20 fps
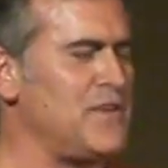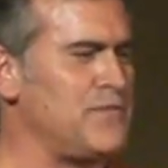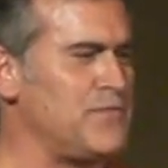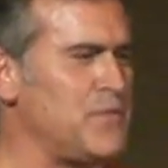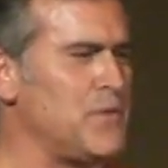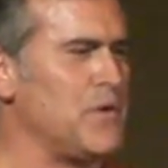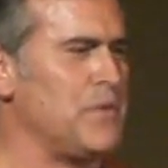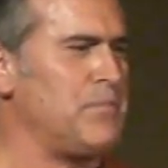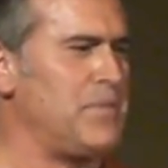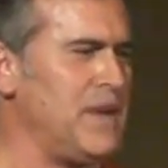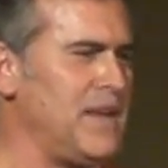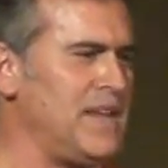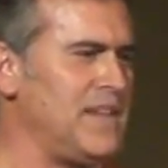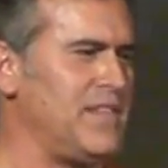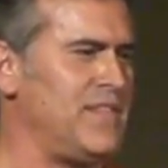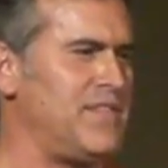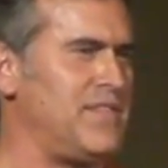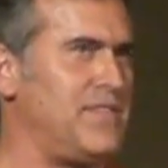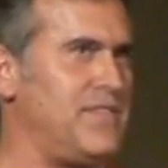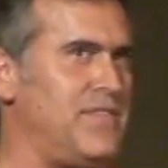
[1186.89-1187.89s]
you for
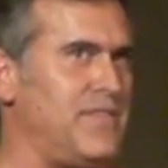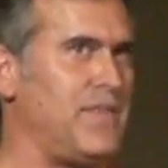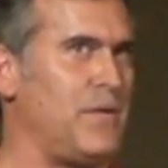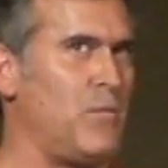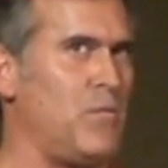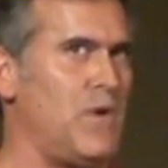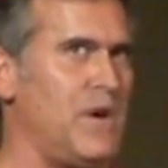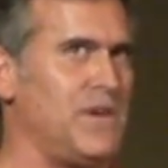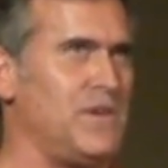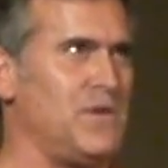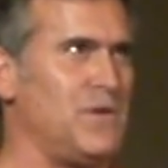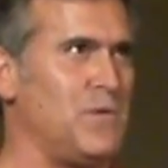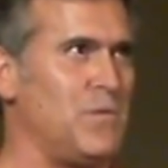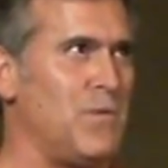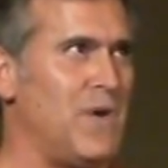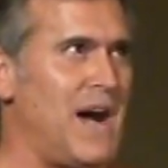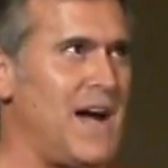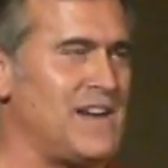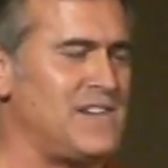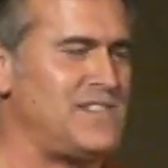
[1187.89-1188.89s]
being the one who
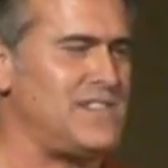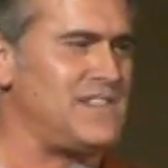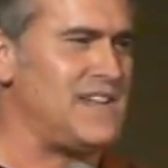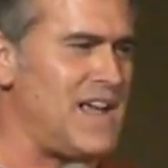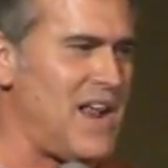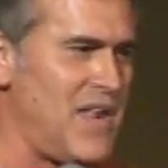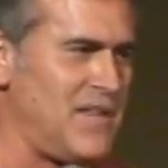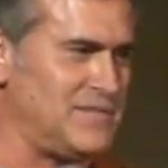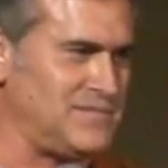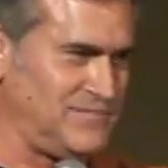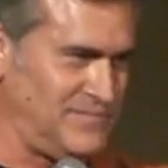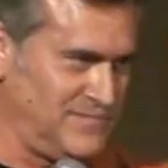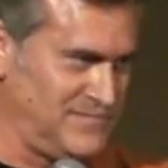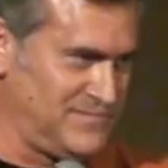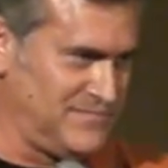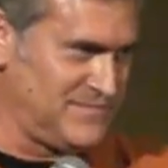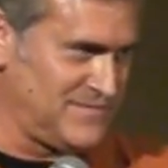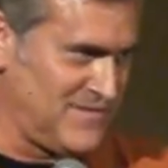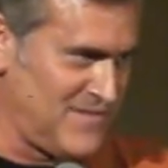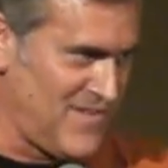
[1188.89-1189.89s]
watched it.
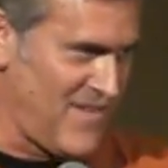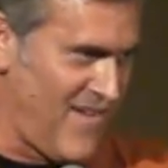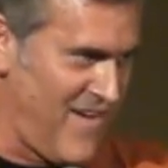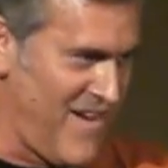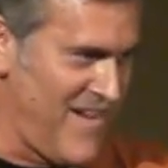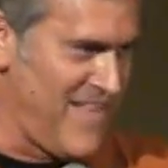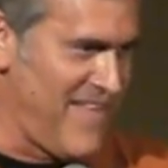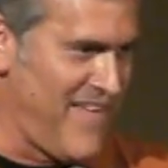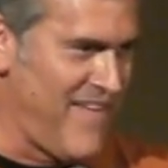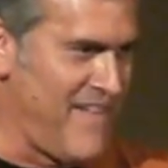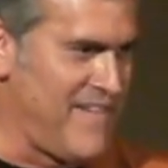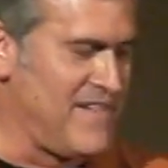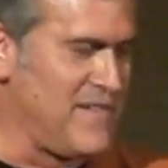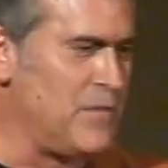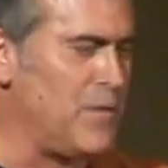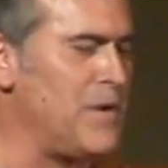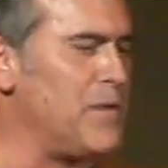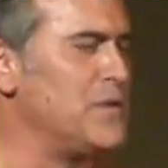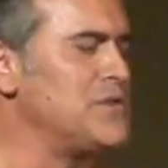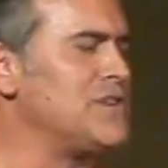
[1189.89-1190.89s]

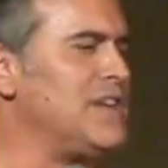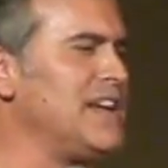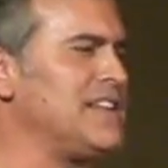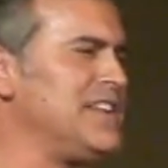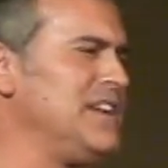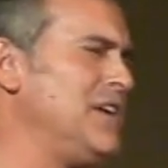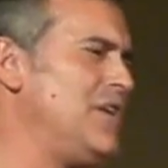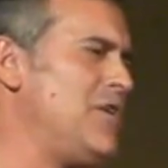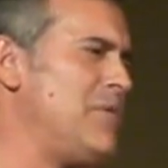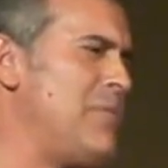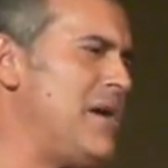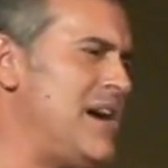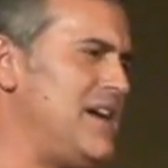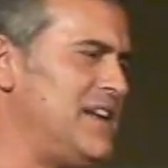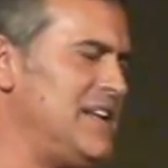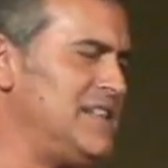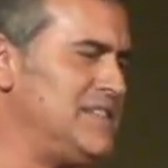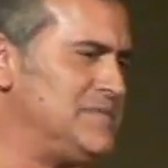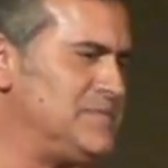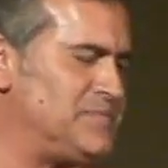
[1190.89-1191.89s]
What would you like to know
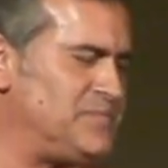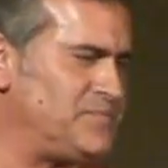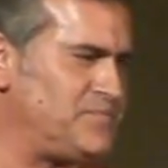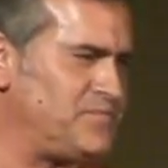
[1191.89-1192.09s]
about it?